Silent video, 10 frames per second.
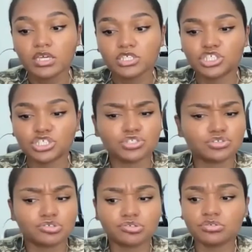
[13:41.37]

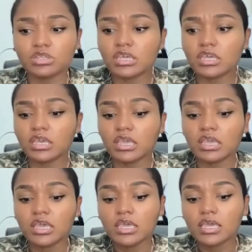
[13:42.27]
just
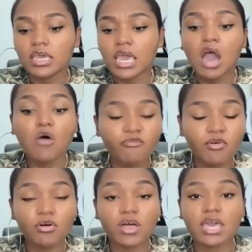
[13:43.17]
truly
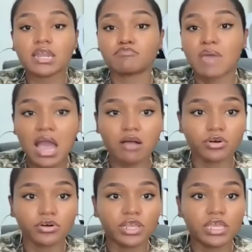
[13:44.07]
helpful and
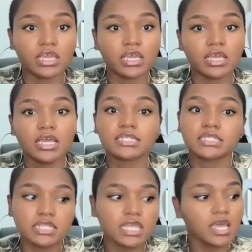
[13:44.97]
empowering
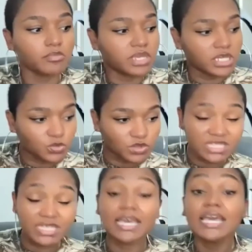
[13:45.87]
to them. Because once
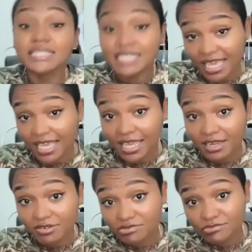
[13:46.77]
the kids get
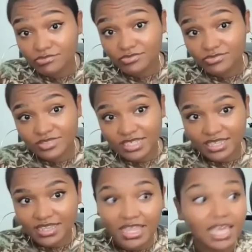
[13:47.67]
it,
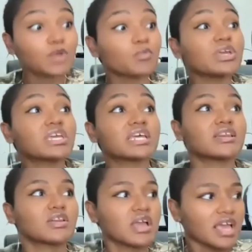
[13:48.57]
then we
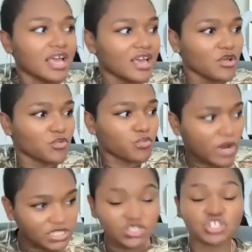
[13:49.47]
can
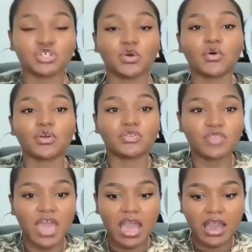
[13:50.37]
rest assured
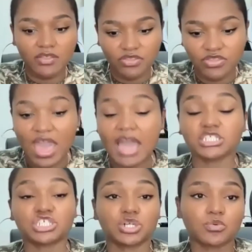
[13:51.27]
that that
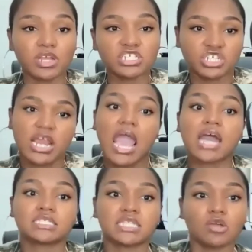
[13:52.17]
generation,
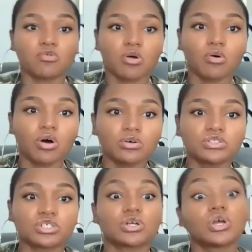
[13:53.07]
as they grow
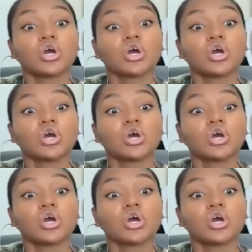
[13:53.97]
older,